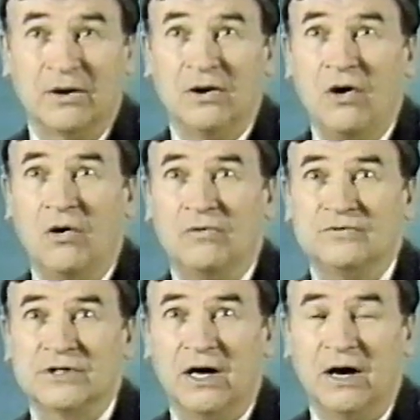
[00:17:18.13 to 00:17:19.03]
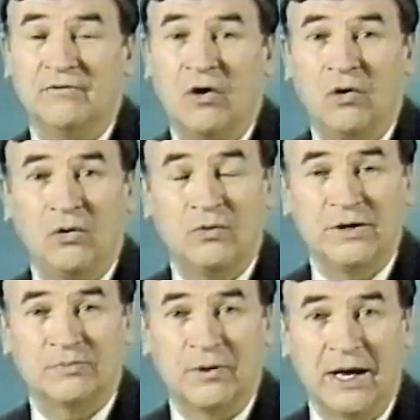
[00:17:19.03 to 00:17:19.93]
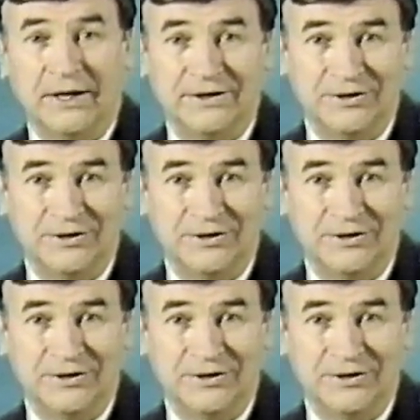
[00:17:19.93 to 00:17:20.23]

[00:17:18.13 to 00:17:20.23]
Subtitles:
loaves of whole wheat bread.